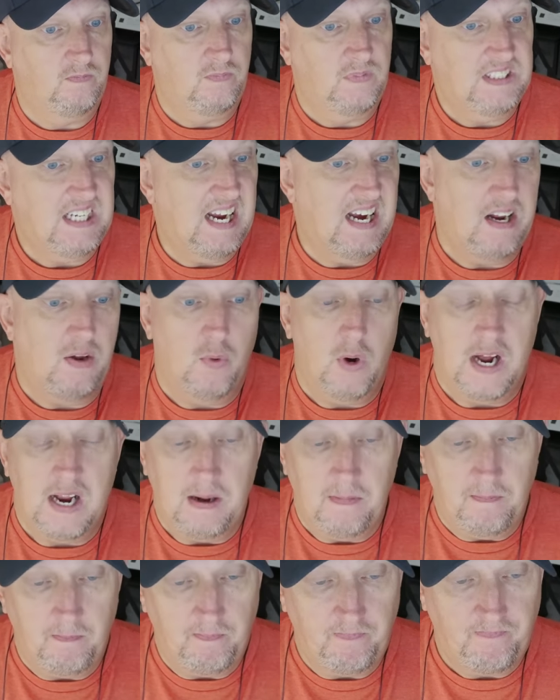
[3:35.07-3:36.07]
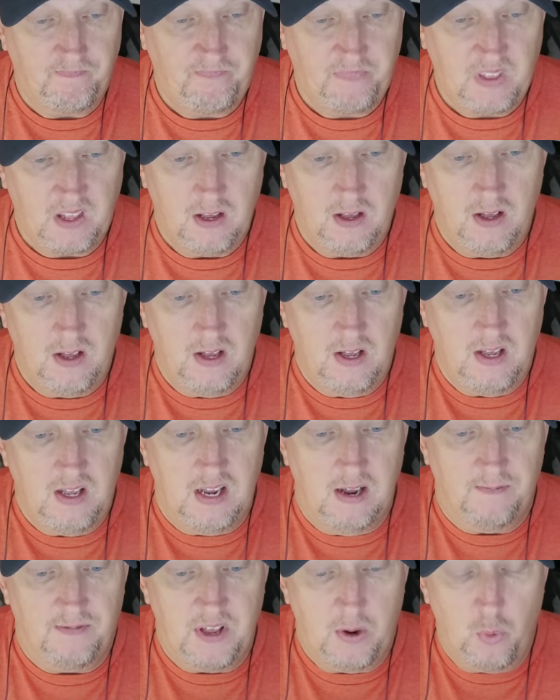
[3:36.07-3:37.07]
Anyway,
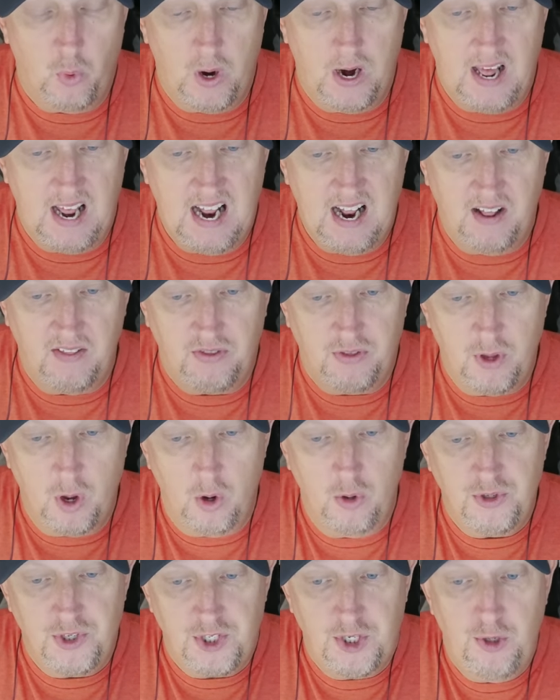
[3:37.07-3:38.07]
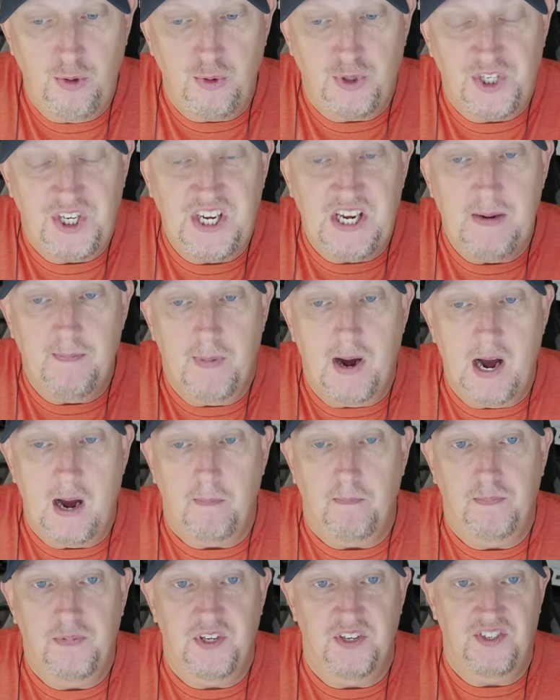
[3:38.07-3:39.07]
if they would have had those two team
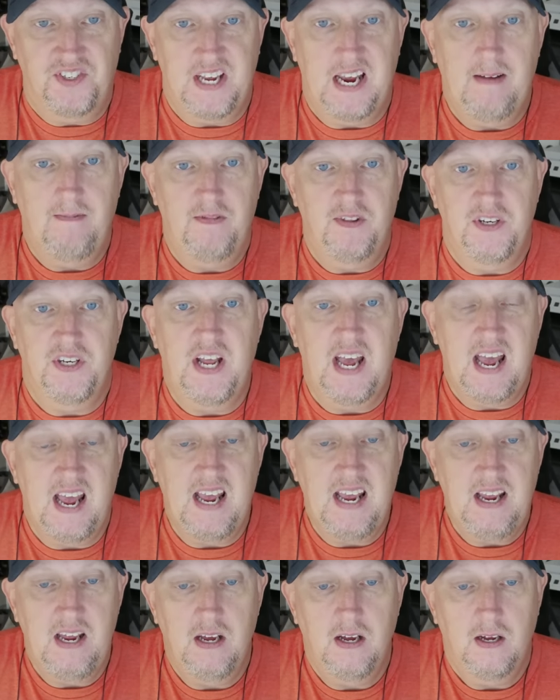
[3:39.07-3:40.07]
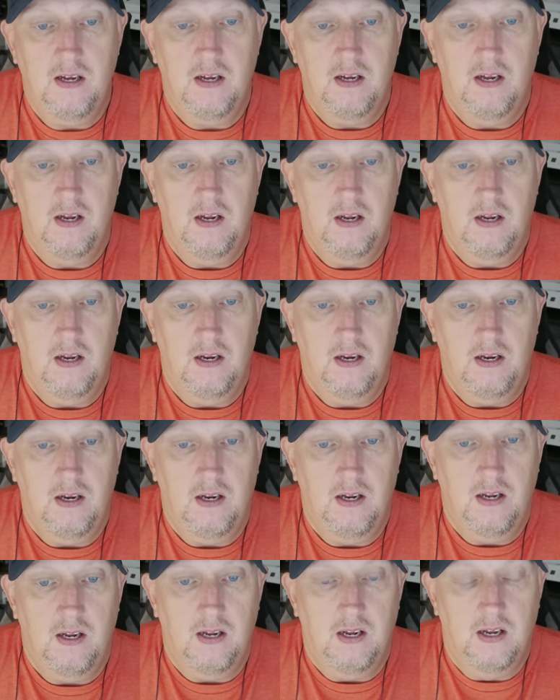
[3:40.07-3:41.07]
up to save the day,
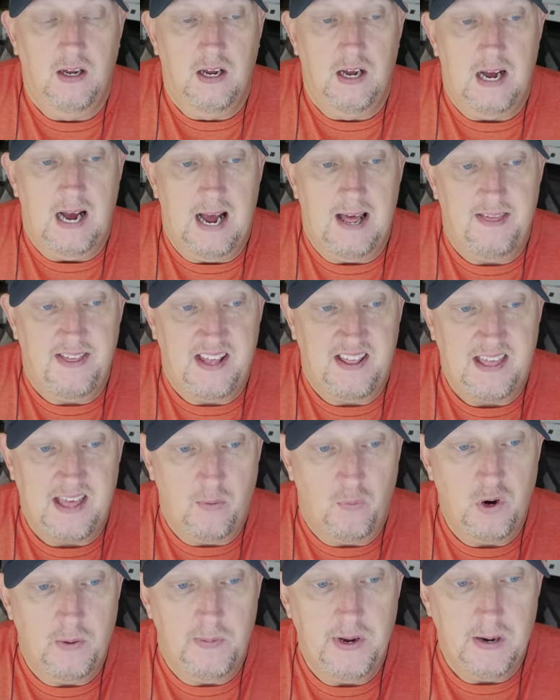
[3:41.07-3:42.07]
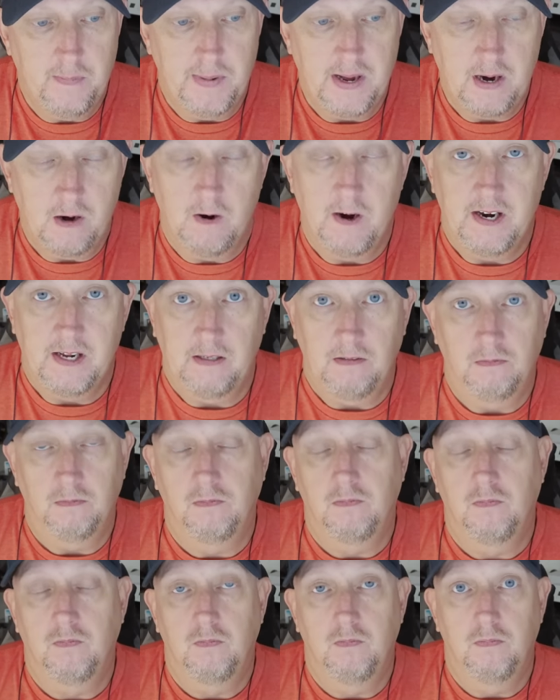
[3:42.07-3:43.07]
I think that would have been a better ending.
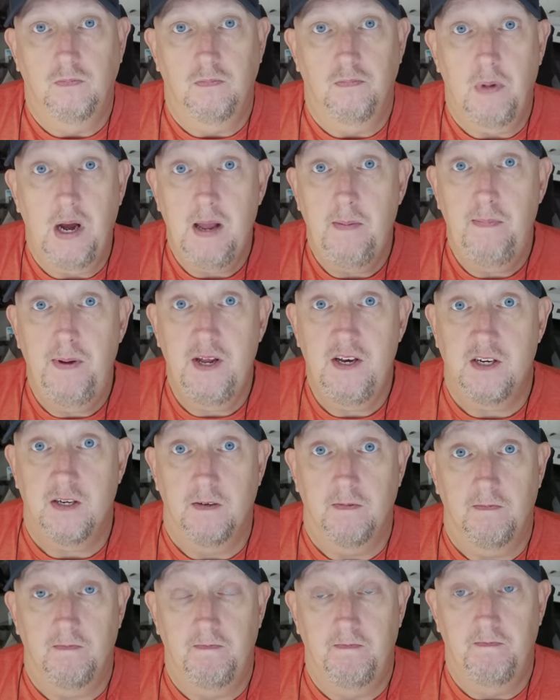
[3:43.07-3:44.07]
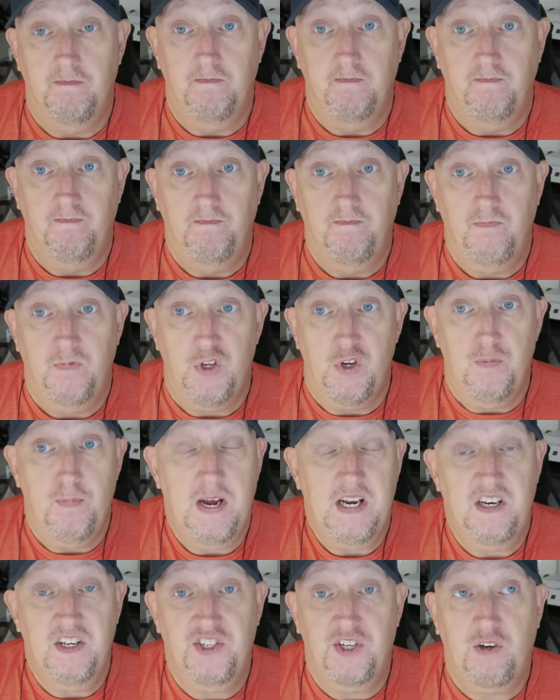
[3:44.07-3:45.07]
My opinion. You may
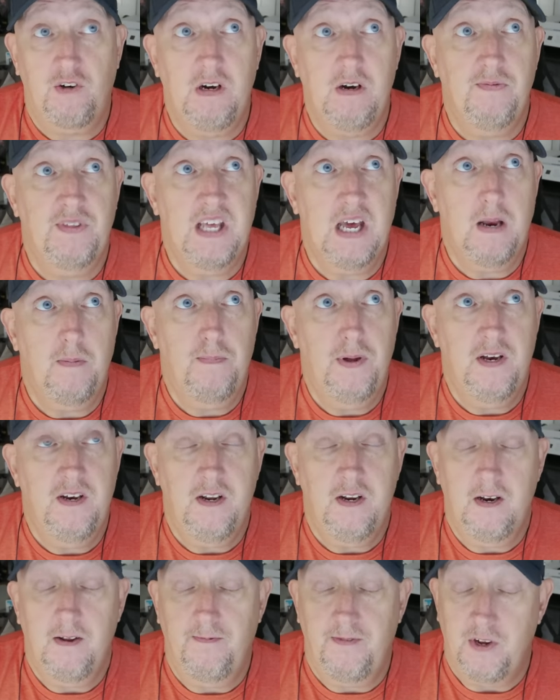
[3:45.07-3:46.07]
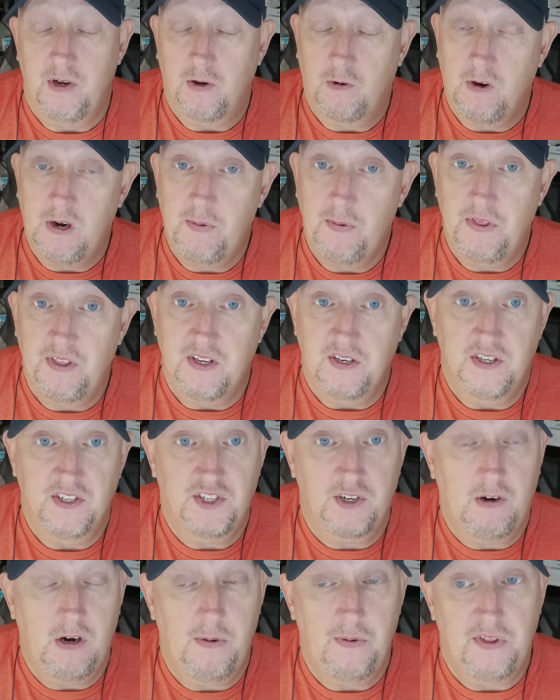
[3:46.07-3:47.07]
disagree with that opinion. If you agree with it,
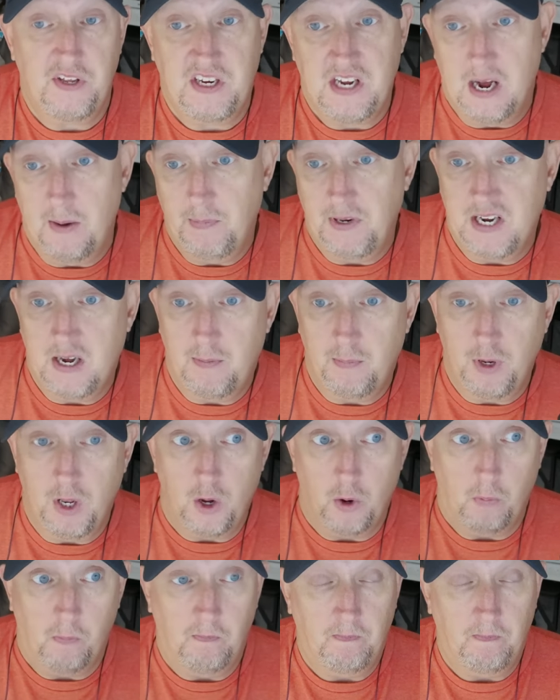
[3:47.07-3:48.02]
disagree with it, comment down below.